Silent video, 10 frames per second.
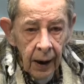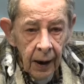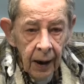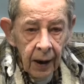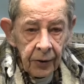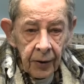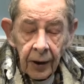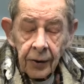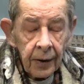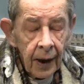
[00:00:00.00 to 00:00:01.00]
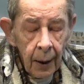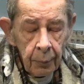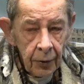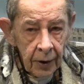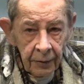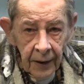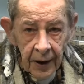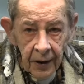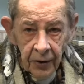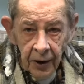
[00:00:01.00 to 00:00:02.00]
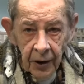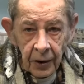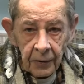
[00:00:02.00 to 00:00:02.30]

Uh, so that's absolutely fantastic news